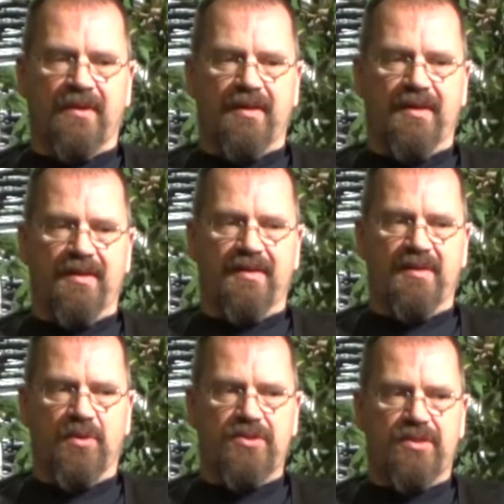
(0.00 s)
There
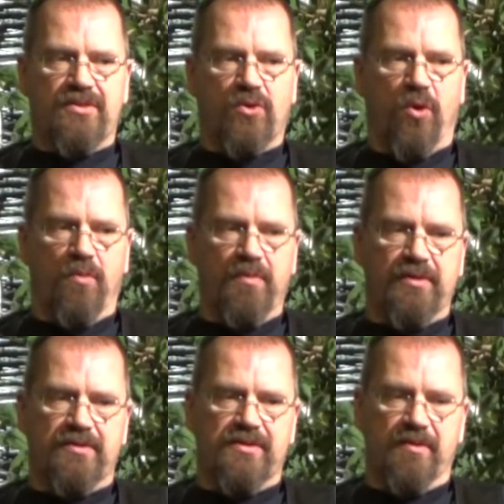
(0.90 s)
was this
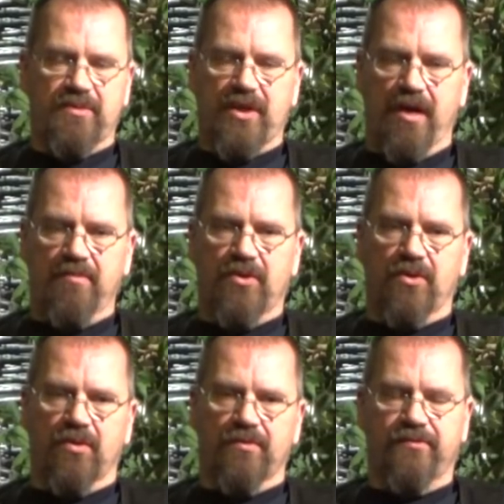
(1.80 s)
comment some time
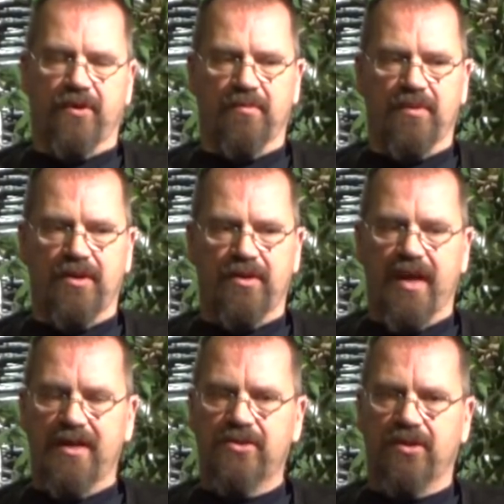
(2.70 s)
ago from a
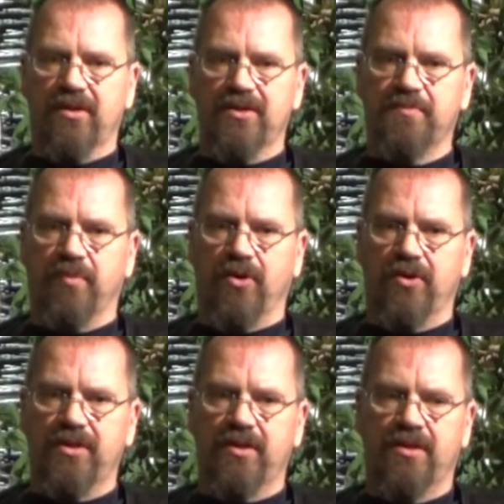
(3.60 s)
Nationalist
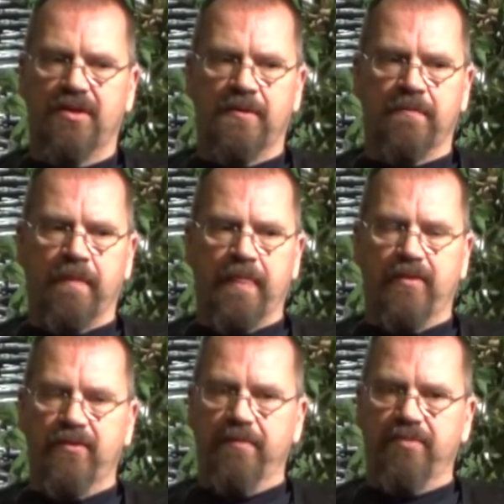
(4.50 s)
Party
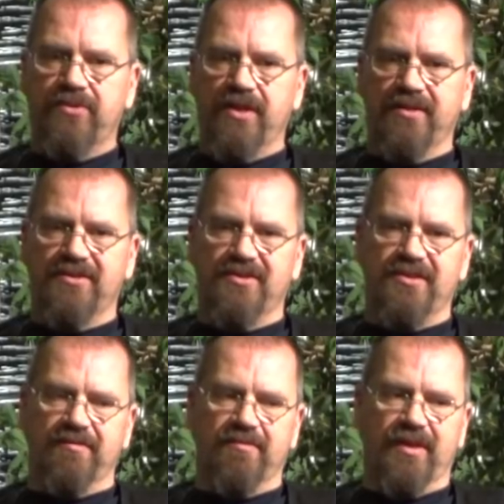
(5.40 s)

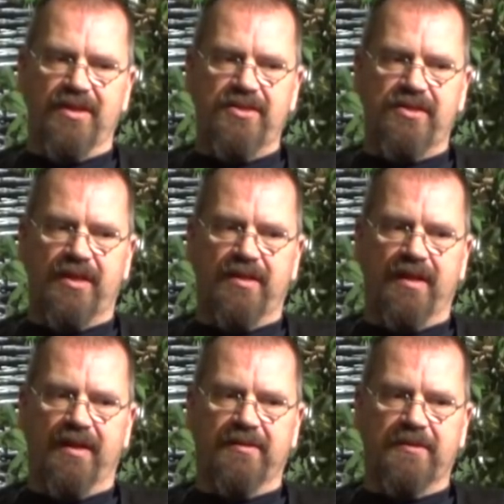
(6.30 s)
representative, and he said
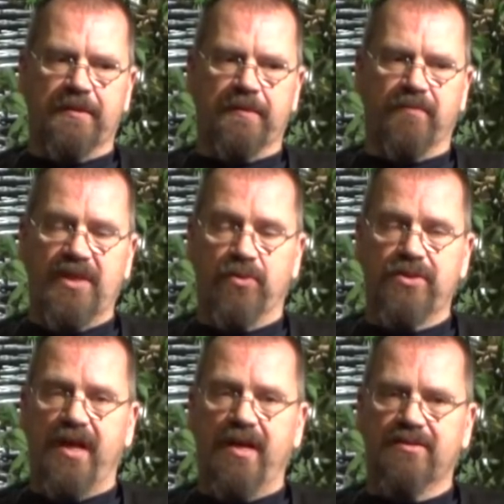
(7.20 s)
that he
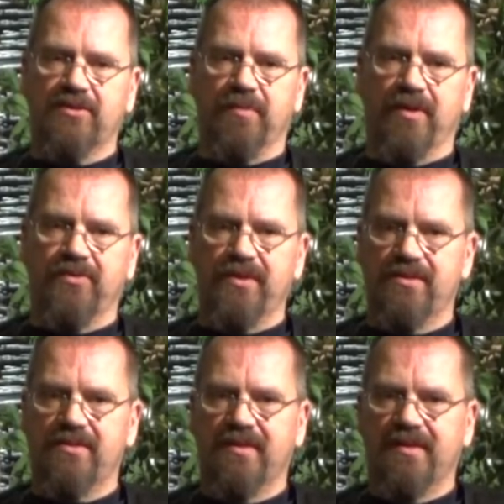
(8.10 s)
was asked about
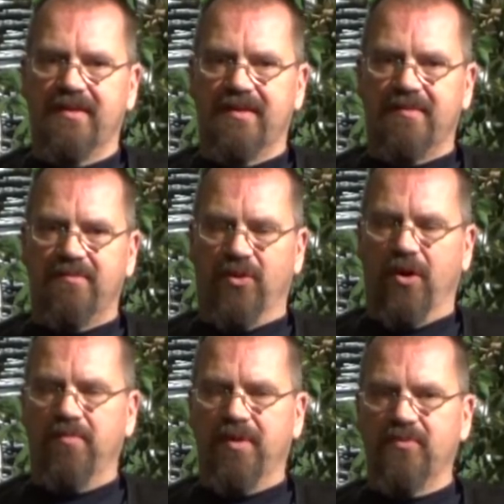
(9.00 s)
this
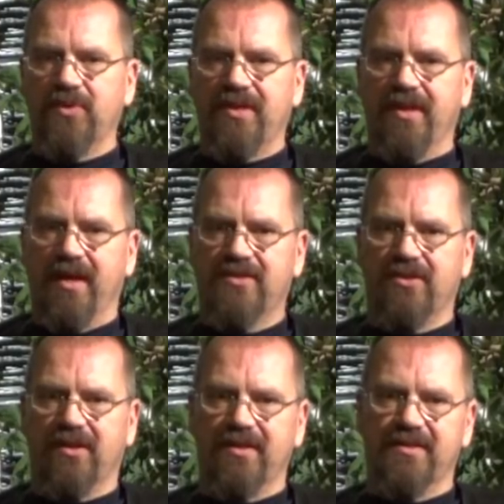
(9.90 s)
problem with the
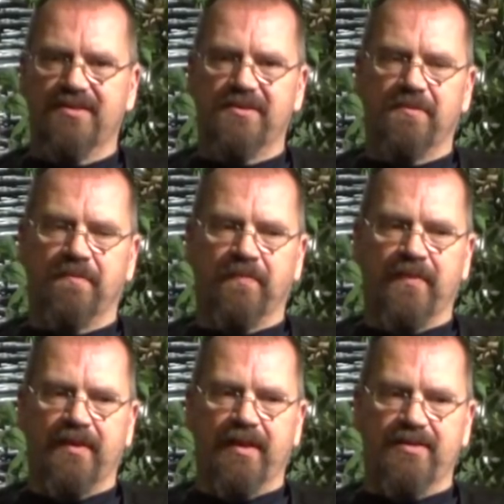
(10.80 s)
nationalists,
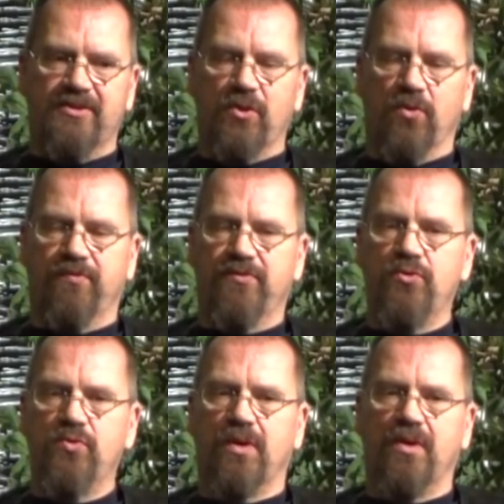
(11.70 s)
that so
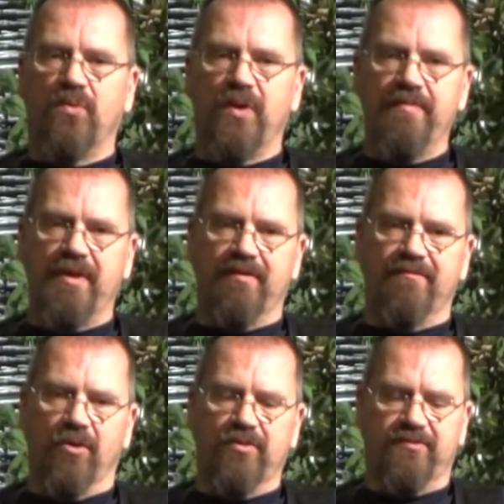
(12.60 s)
few women
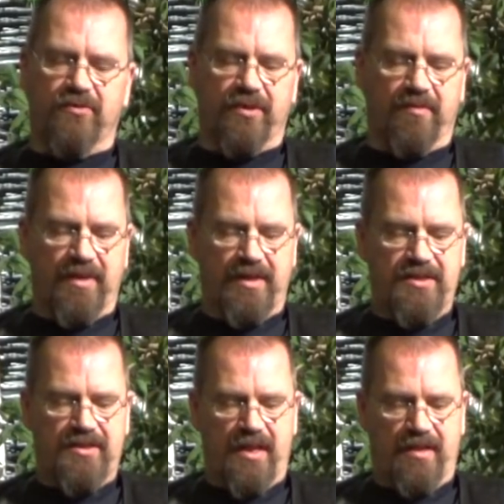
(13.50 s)
vote for them, and he
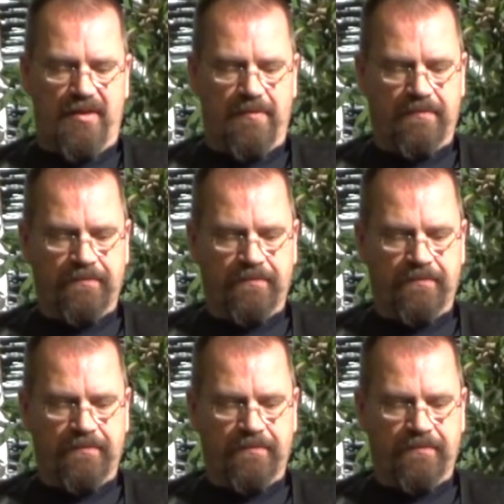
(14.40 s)
said